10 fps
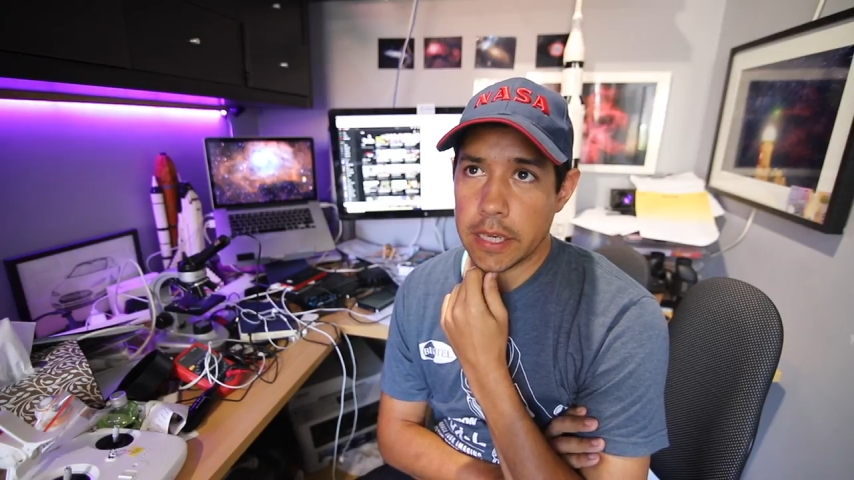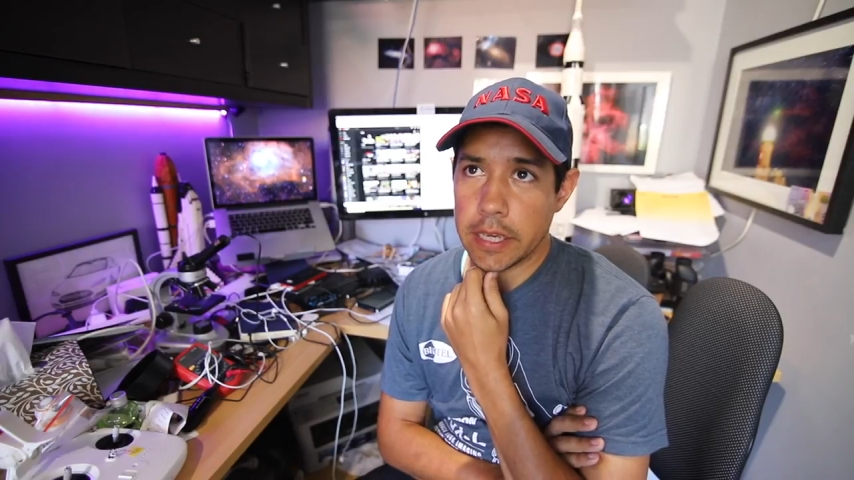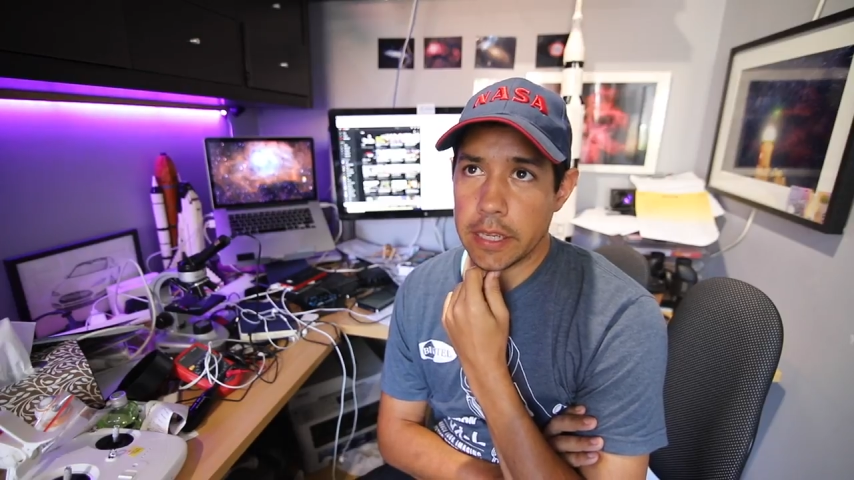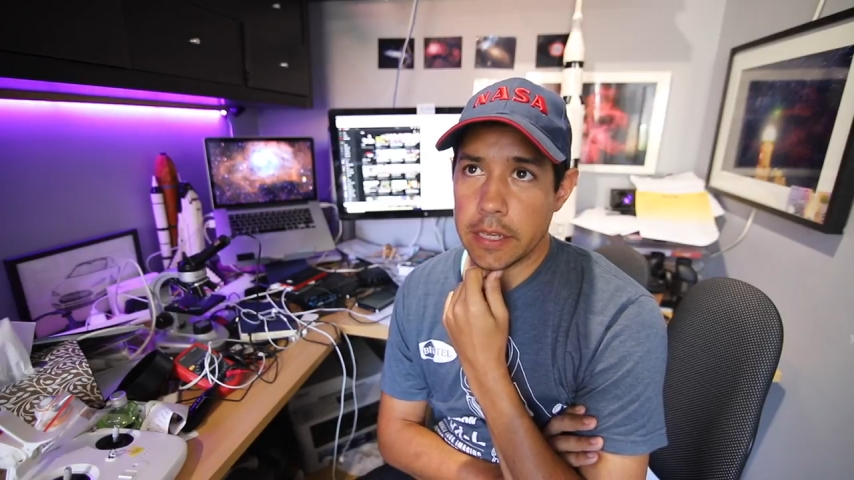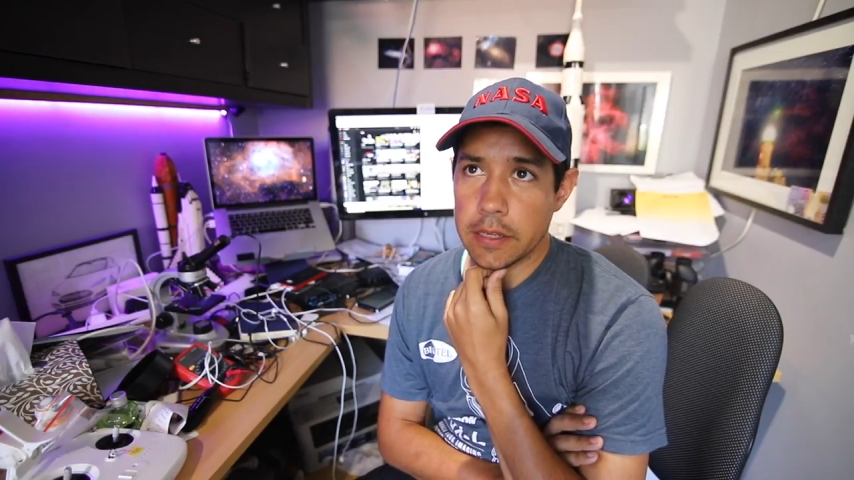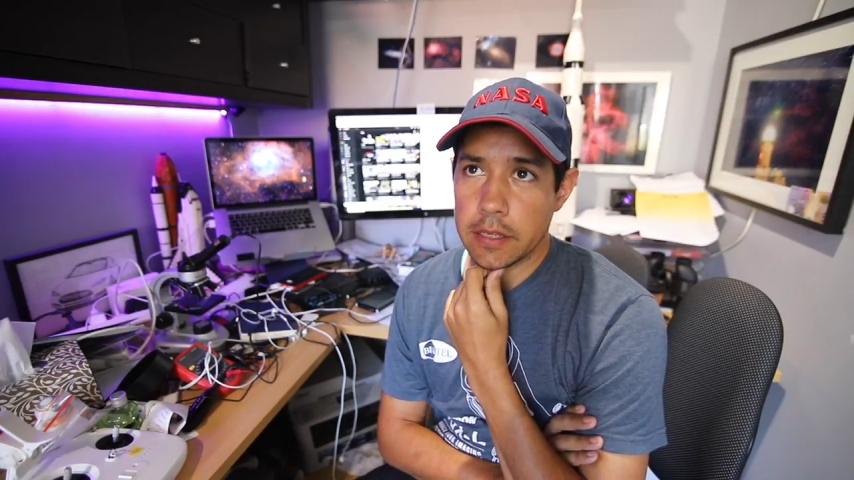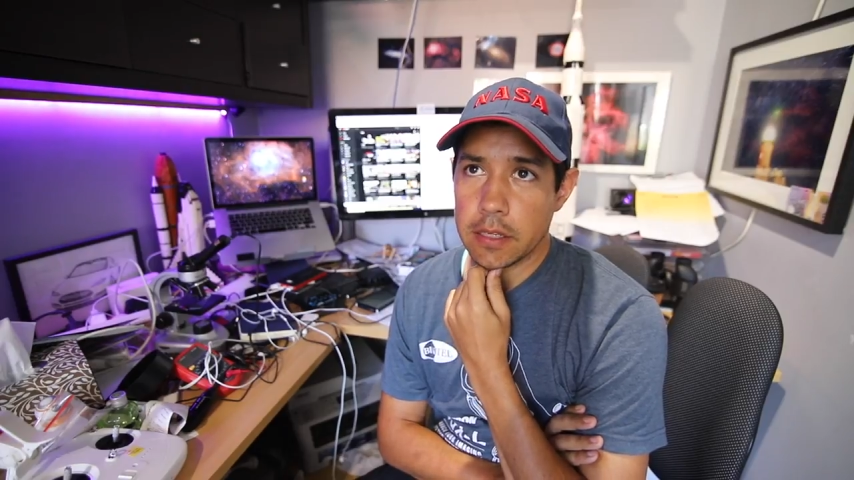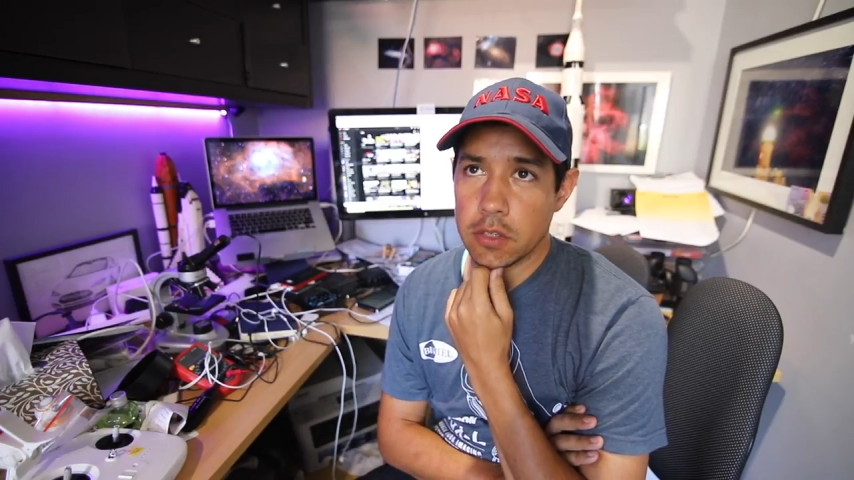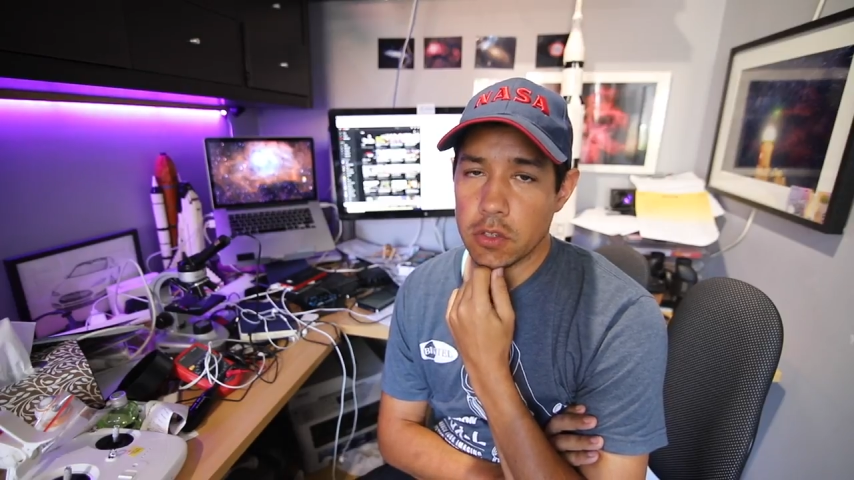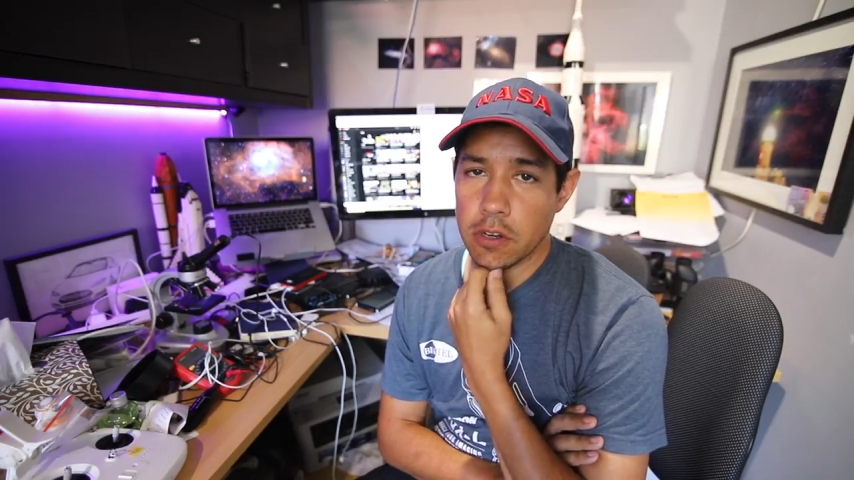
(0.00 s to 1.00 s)
and
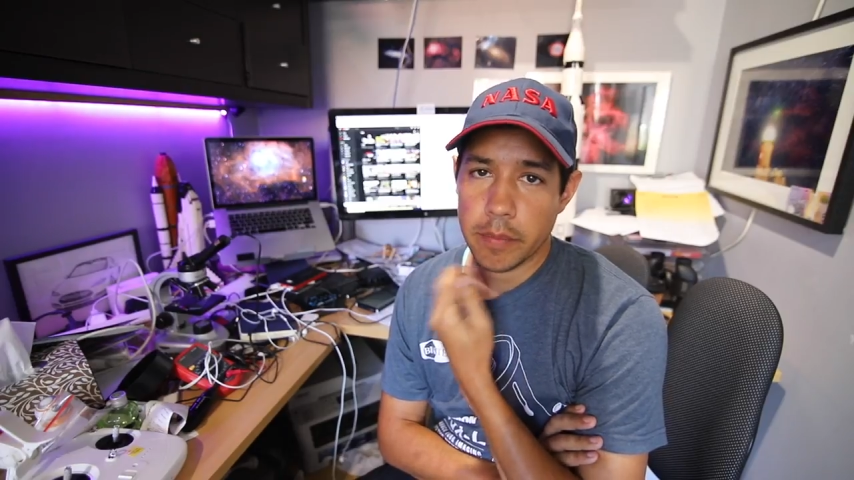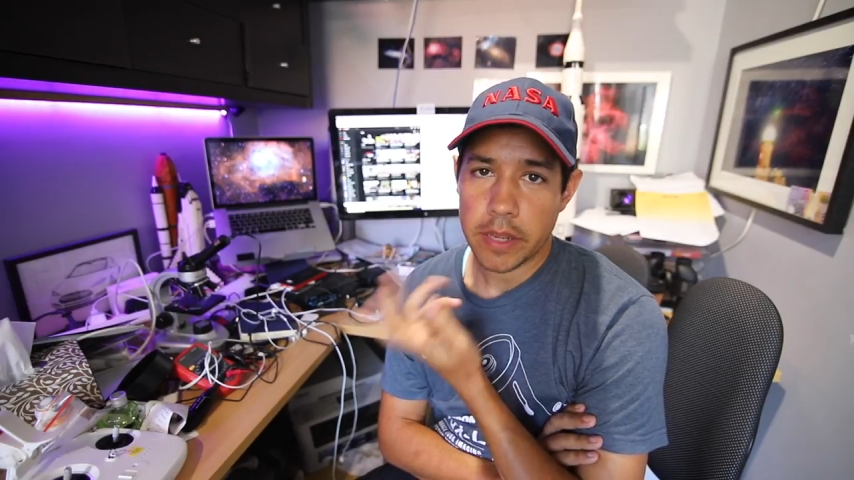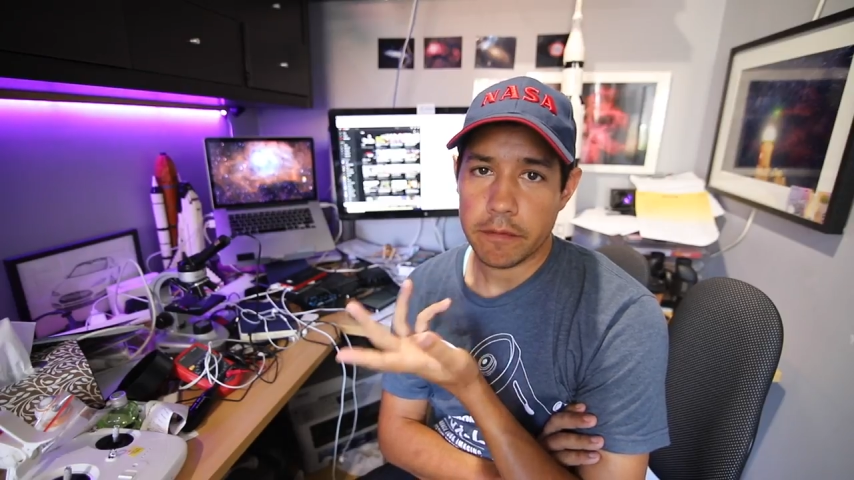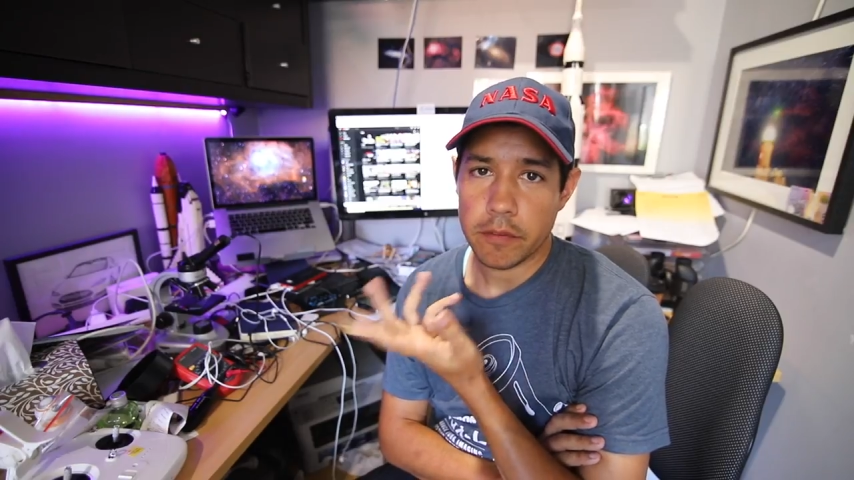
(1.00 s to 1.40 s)
sure, I've made a